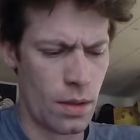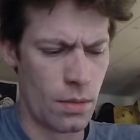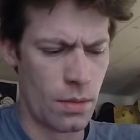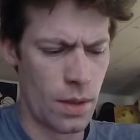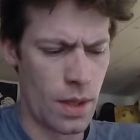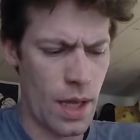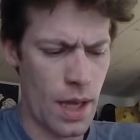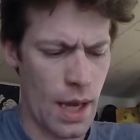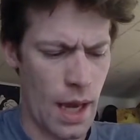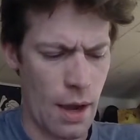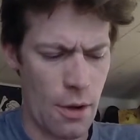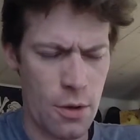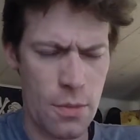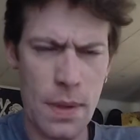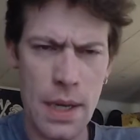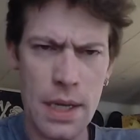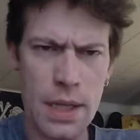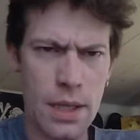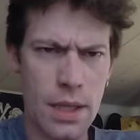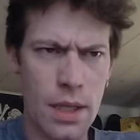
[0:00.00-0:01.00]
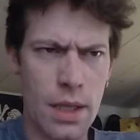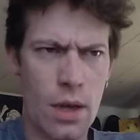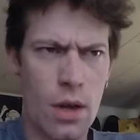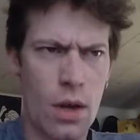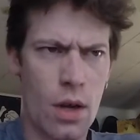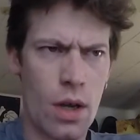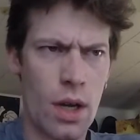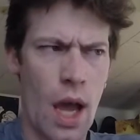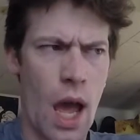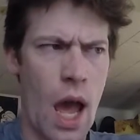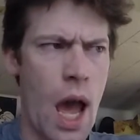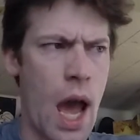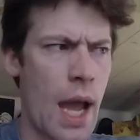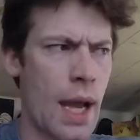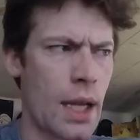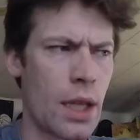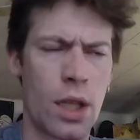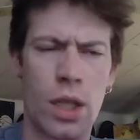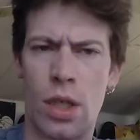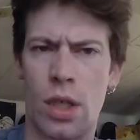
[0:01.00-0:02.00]
but yeah, I was basically on
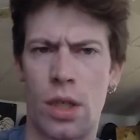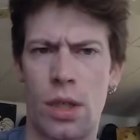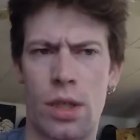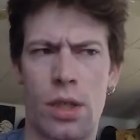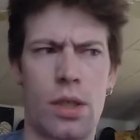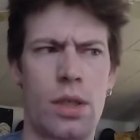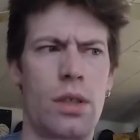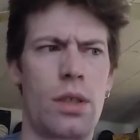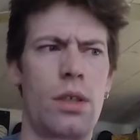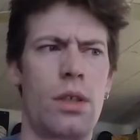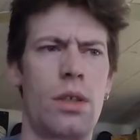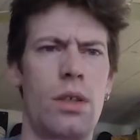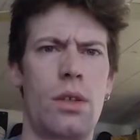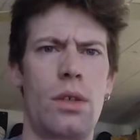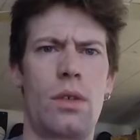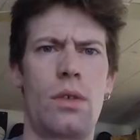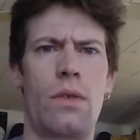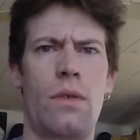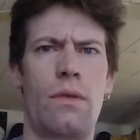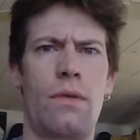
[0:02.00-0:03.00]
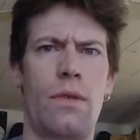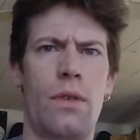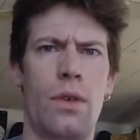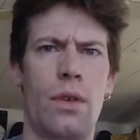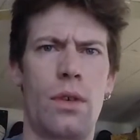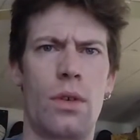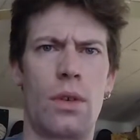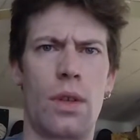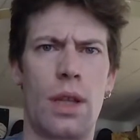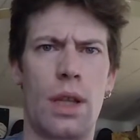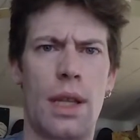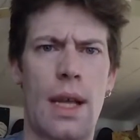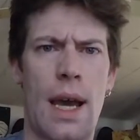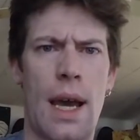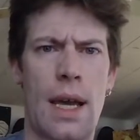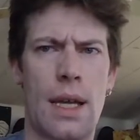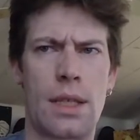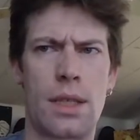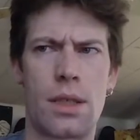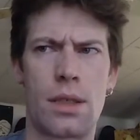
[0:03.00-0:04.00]
high alert for the
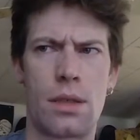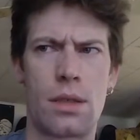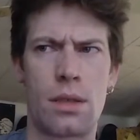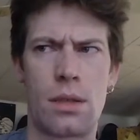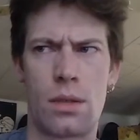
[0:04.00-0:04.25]
last